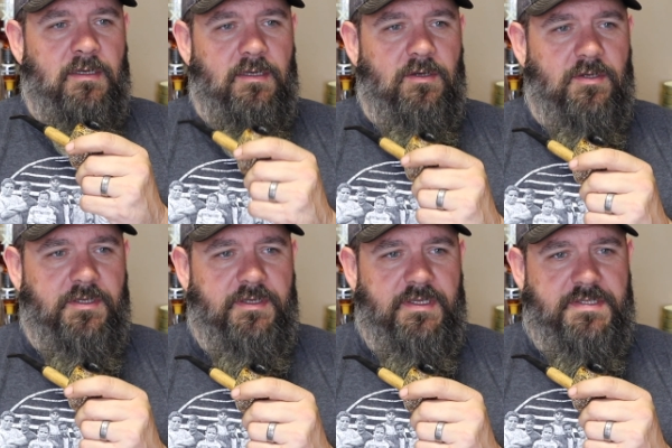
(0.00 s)
Oh
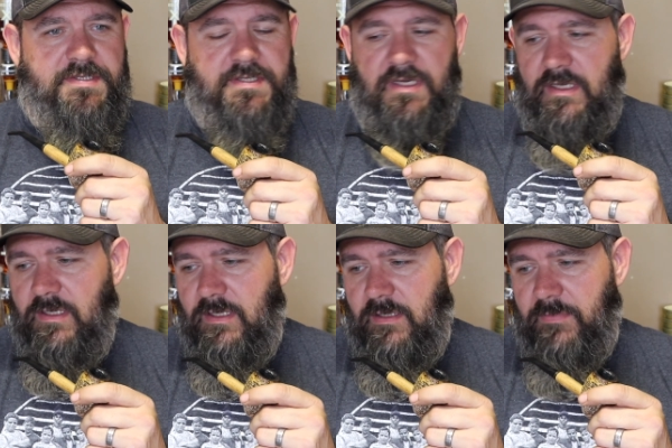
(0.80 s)
goodness.
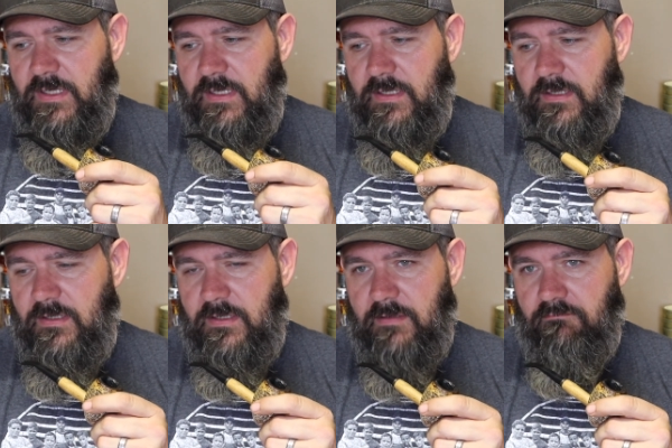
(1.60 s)
Um,
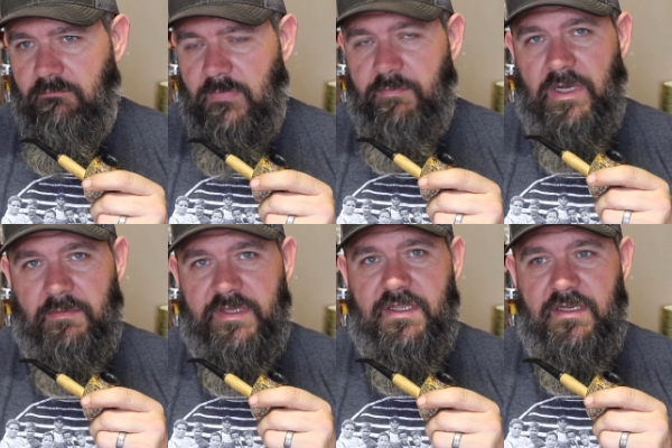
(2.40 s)

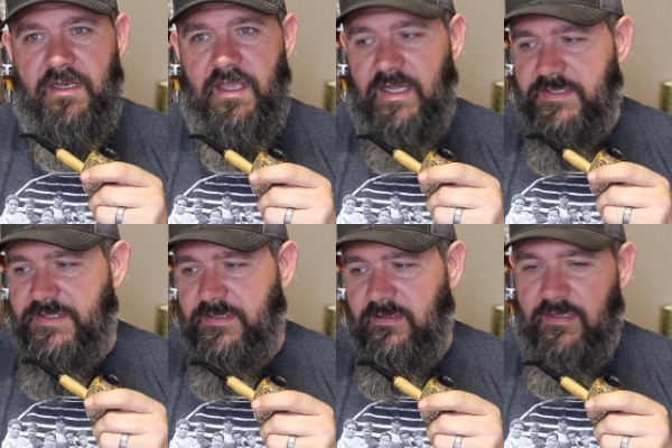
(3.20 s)
probably the
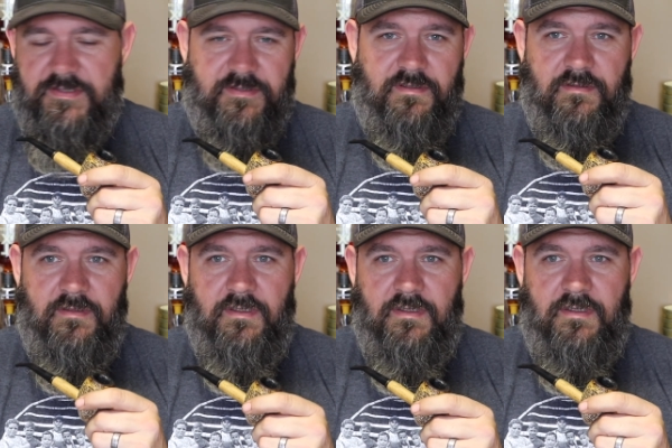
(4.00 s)
next, this will
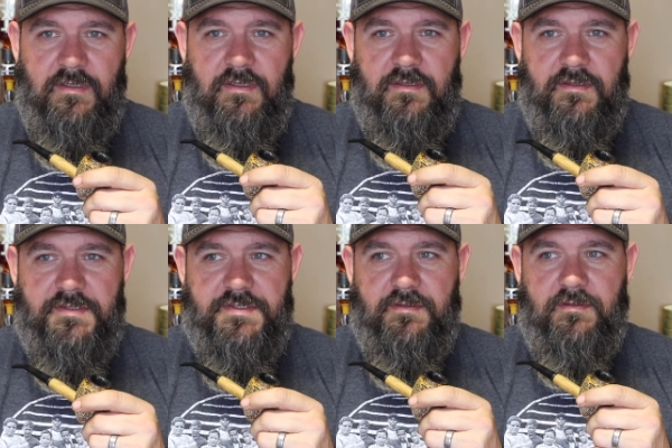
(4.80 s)

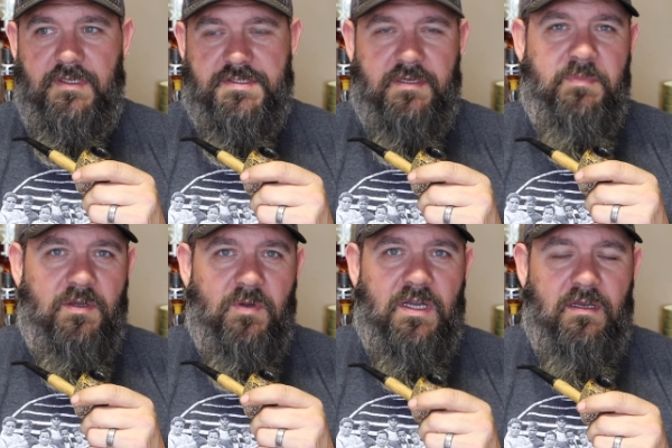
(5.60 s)
this will, it's going to be
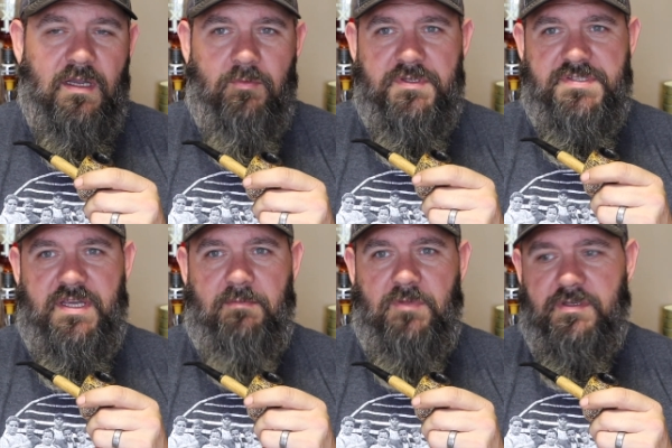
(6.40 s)
a while. I wouldn't
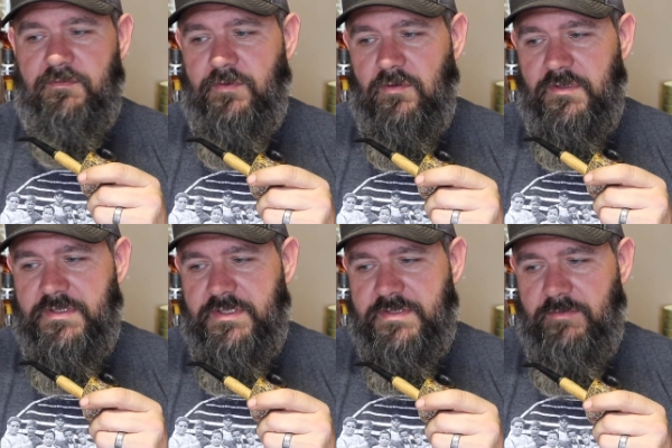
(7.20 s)
say I'm looking forward
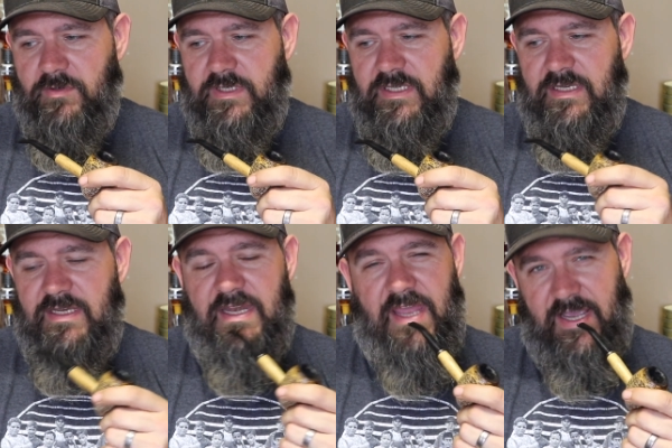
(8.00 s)
to smoking it
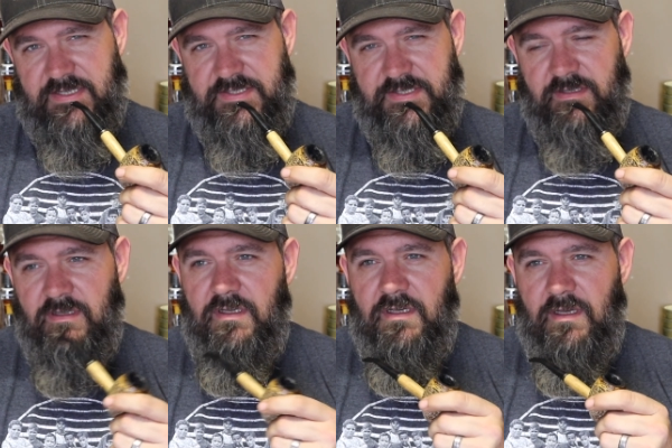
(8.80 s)
next.
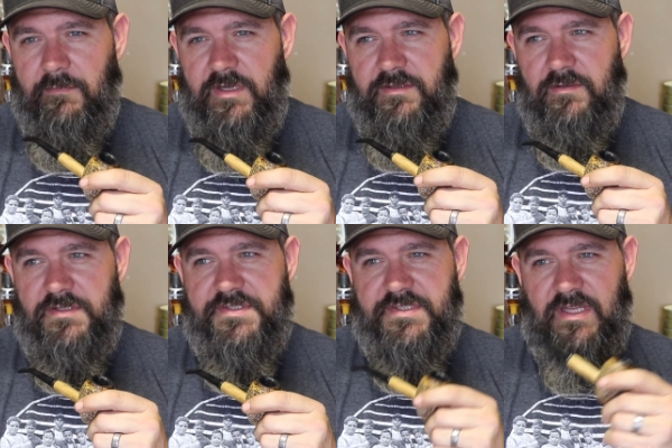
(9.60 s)
I'm going to do
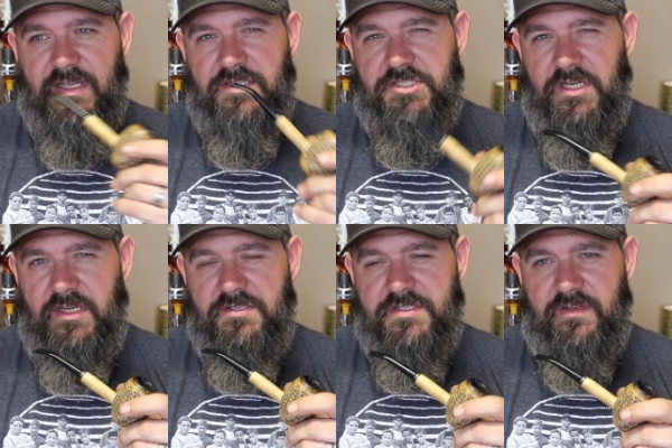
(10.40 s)
a slight
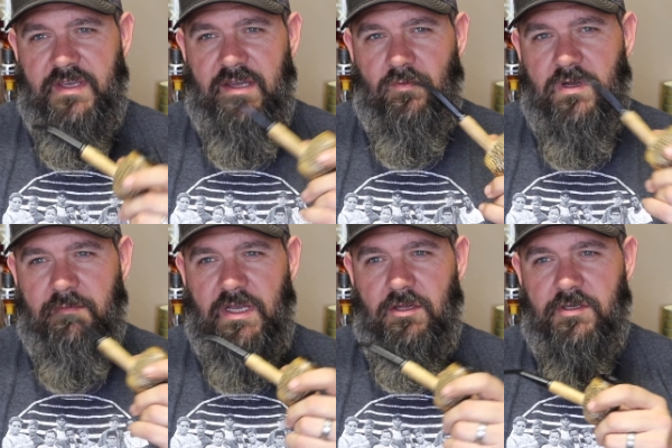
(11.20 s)
change to that. What
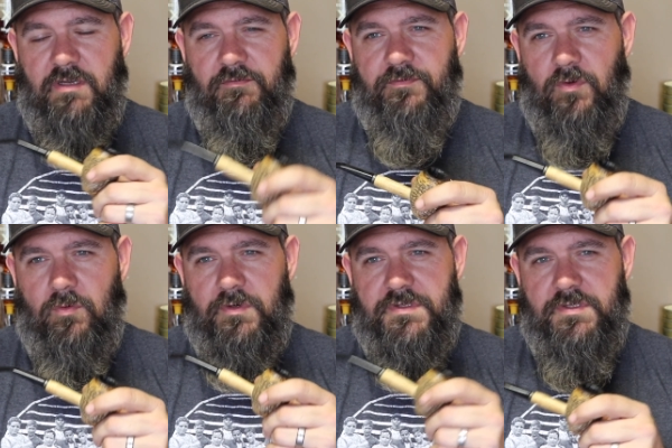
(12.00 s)
am I looking
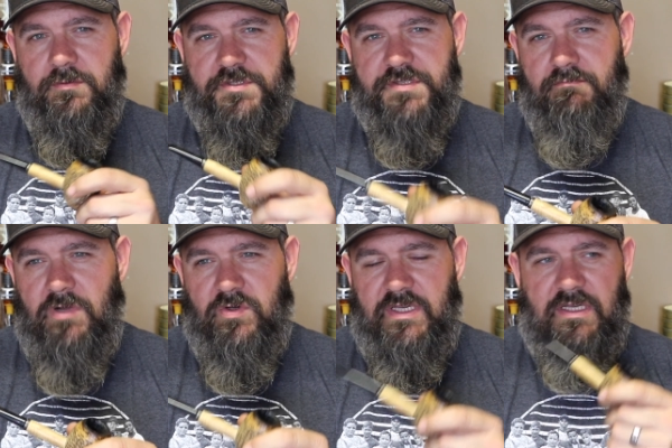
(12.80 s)
forward to
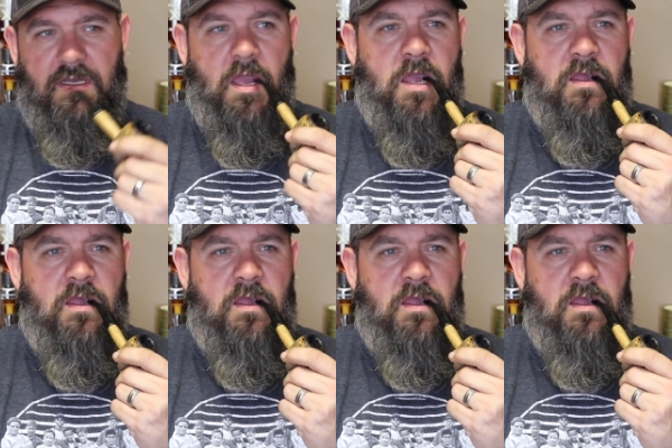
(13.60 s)
smoking?